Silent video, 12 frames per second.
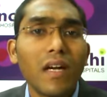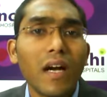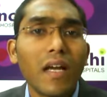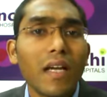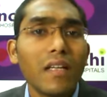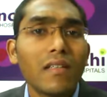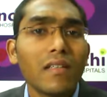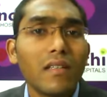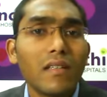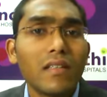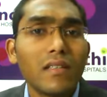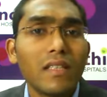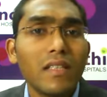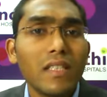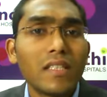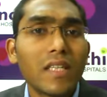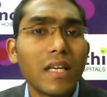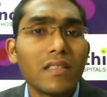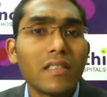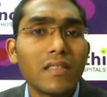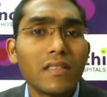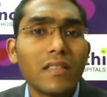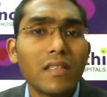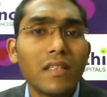again, in these
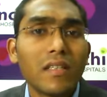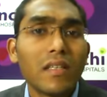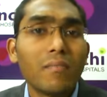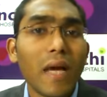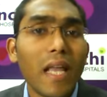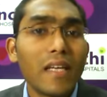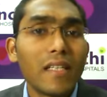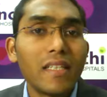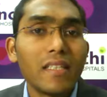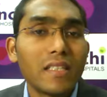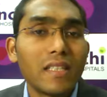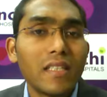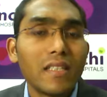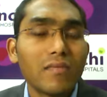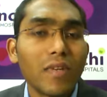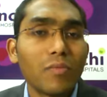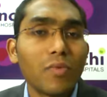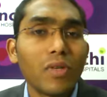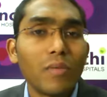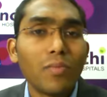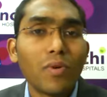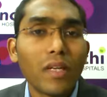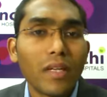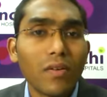cases, the malignancy is one more
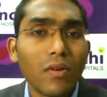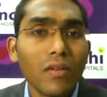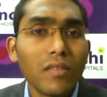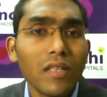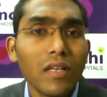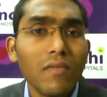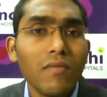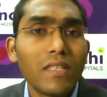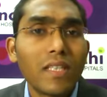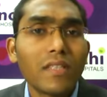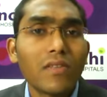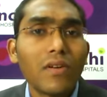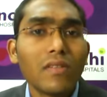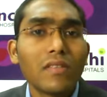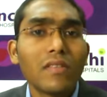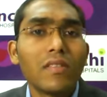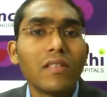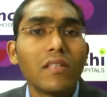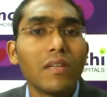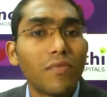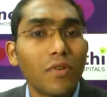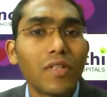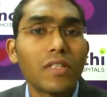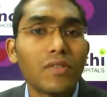important cause which can cause
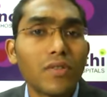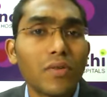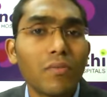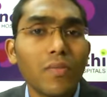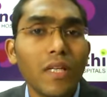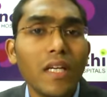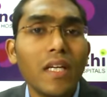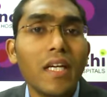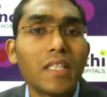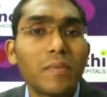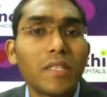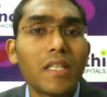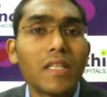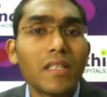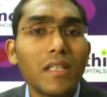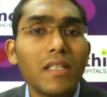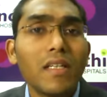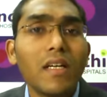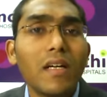nephrotic syndrome, especially the